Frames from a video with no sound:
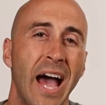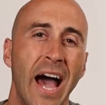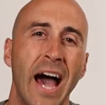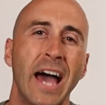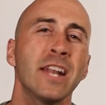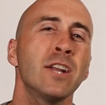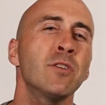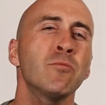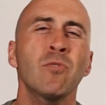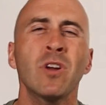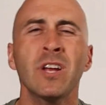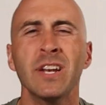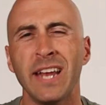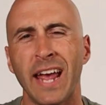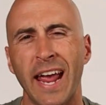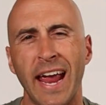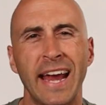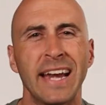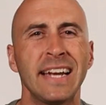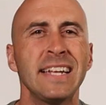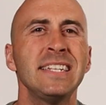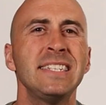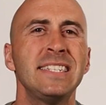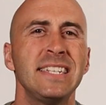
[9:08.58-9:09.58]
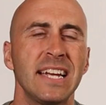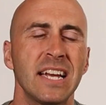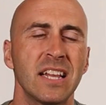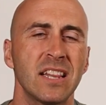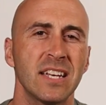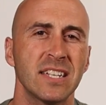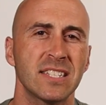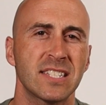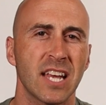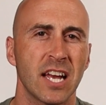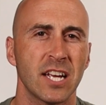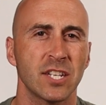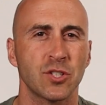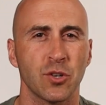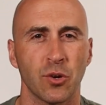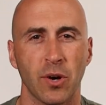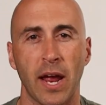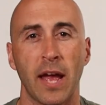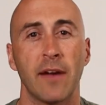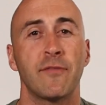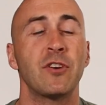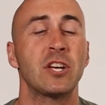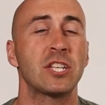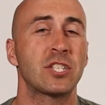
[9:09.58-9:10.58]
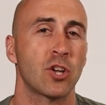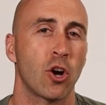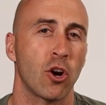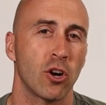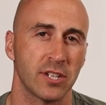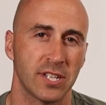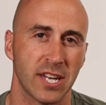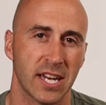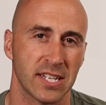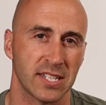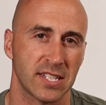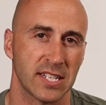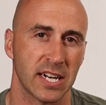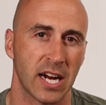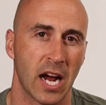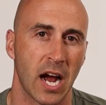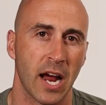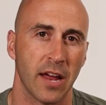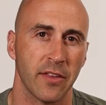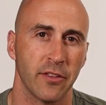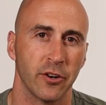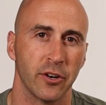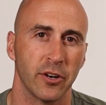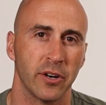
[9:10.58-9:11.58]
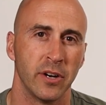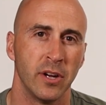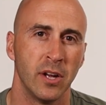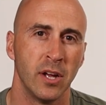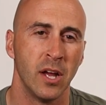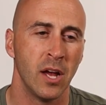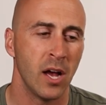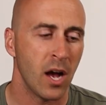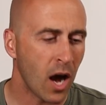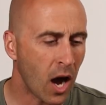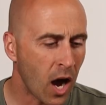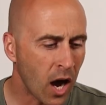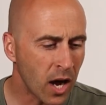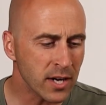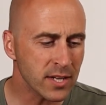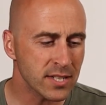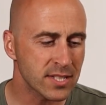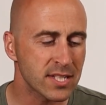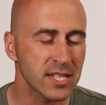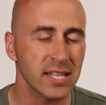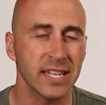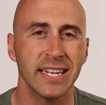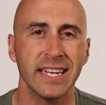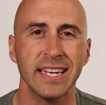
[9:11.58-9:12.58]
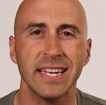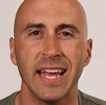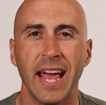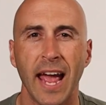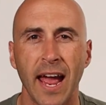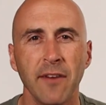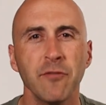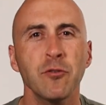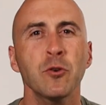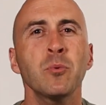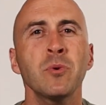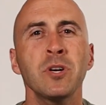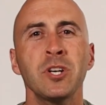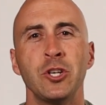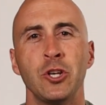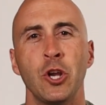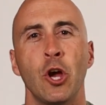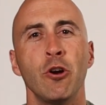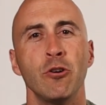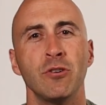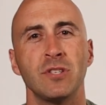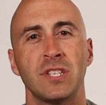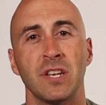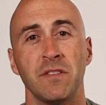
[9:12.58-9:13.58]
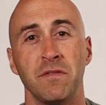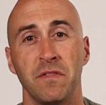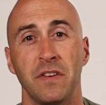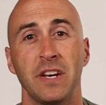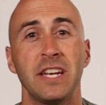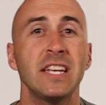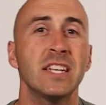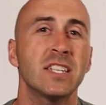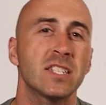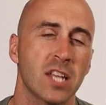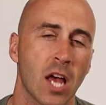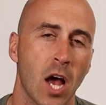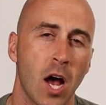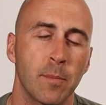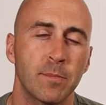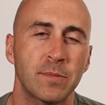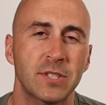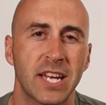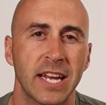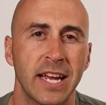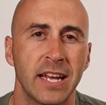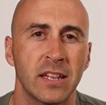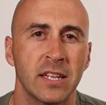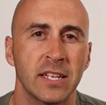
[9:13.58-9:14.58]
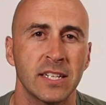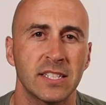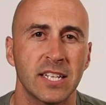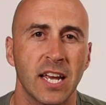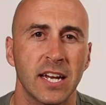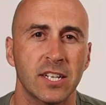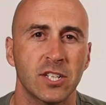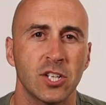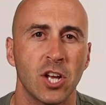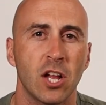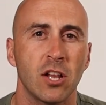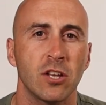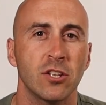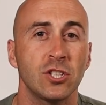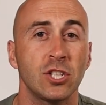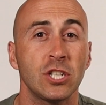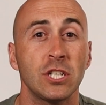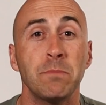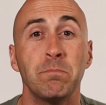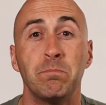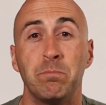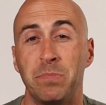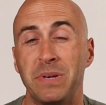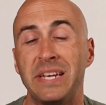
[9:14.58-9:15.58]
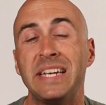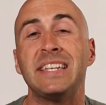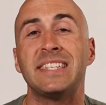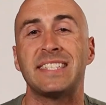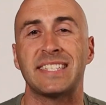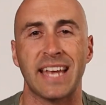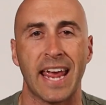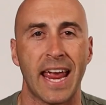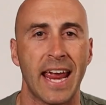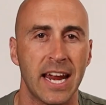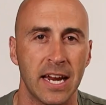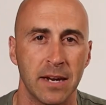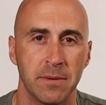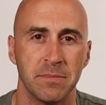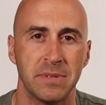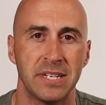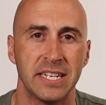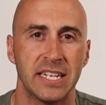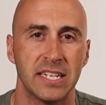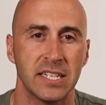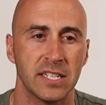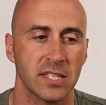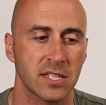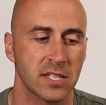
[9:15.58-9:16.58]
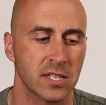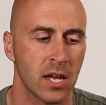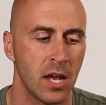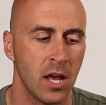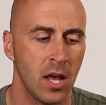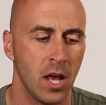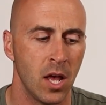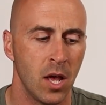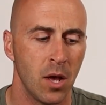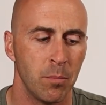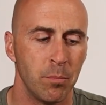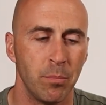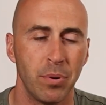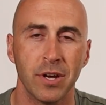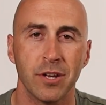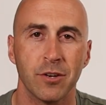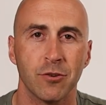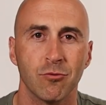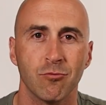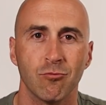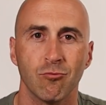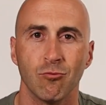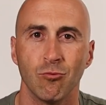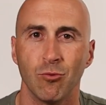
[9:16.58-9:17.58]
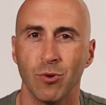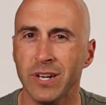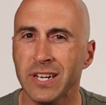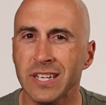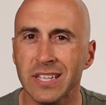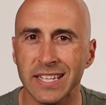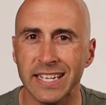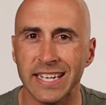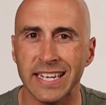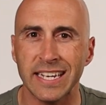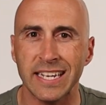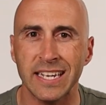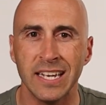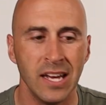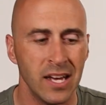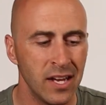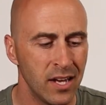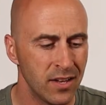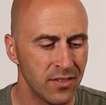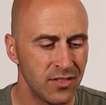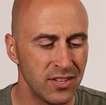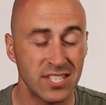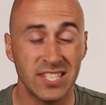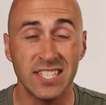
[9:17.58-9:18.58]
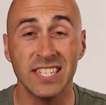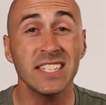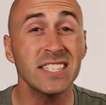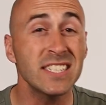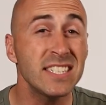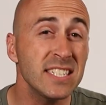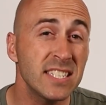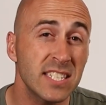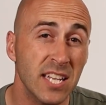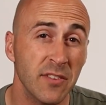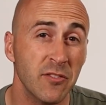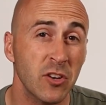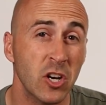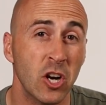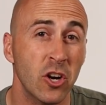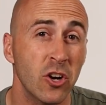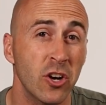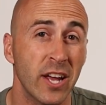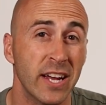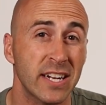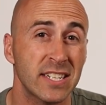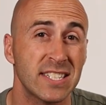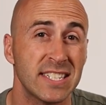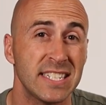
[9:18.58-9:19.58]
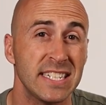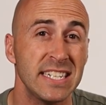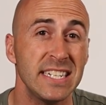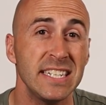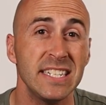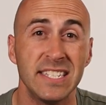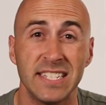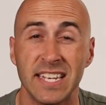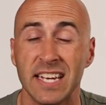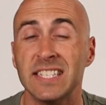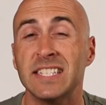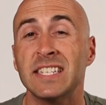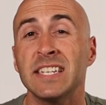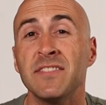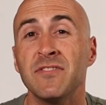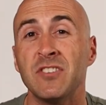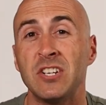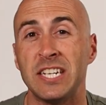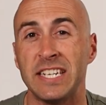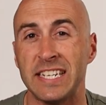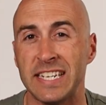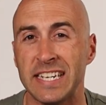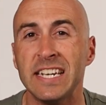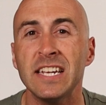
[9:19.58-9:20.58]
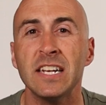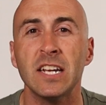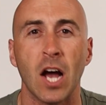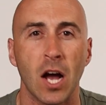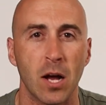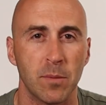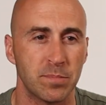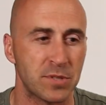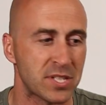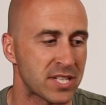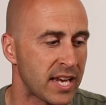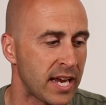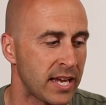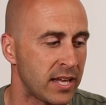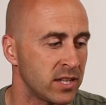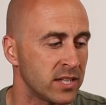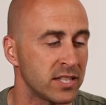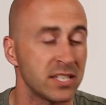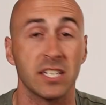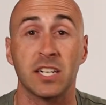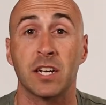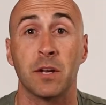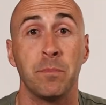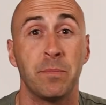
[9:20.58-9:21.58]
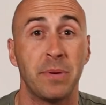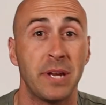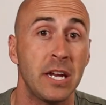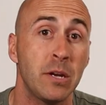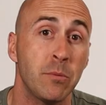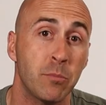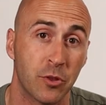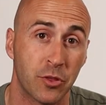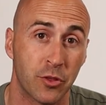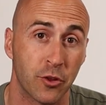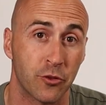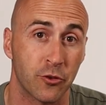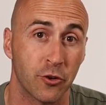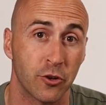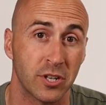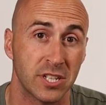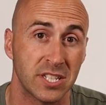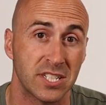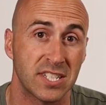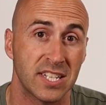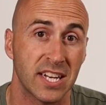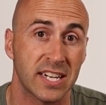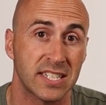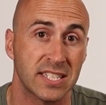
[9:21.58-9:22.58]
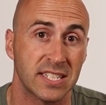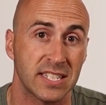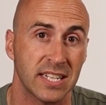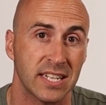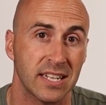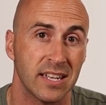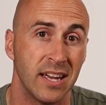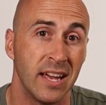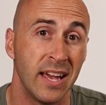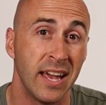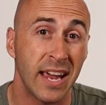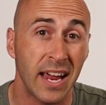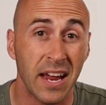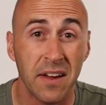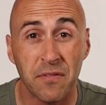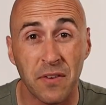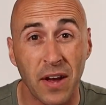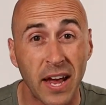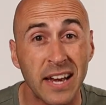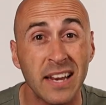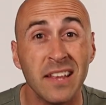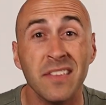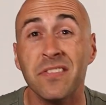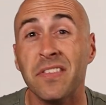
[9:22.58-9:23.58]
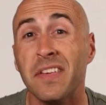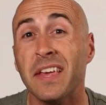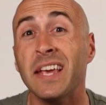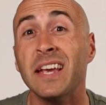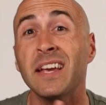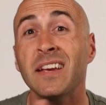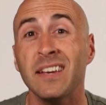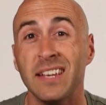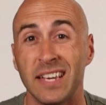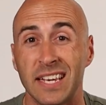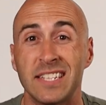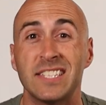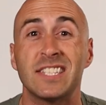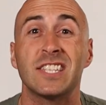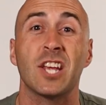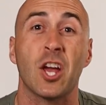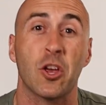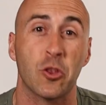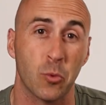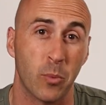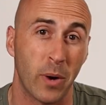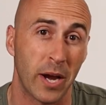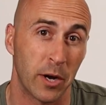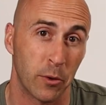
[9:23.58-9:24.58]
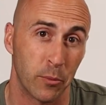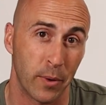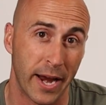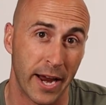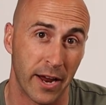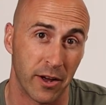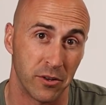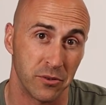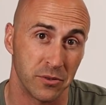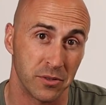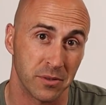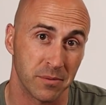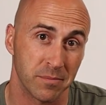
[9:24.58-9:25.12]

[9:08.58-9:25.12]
I didn't run any D L S S or F S R testing either. Honestly, everyone knows NVIDIA's upscaling technology beats A M D's, but really, the sixty-seven hundred X T doesn't even need upscaling to compete with the thirty sixty. If anything, it's the other way around.